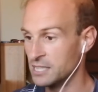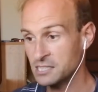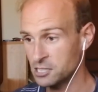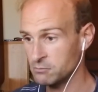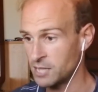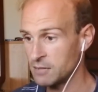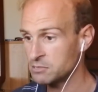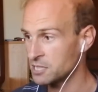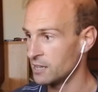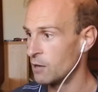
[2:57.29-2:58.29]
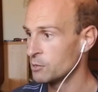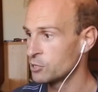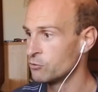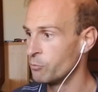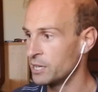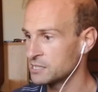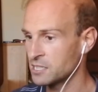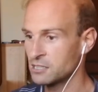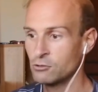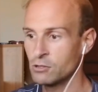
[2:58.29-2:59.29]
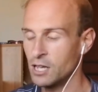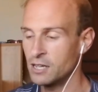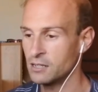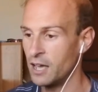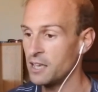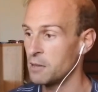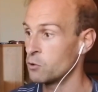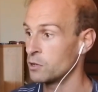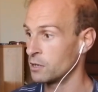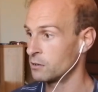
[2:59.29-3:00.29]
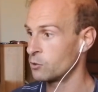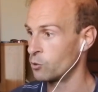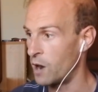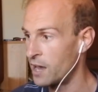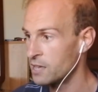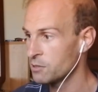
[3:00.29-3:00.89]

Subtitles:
And sometimes allow it to pass can look like, hey, I'm gonna cry,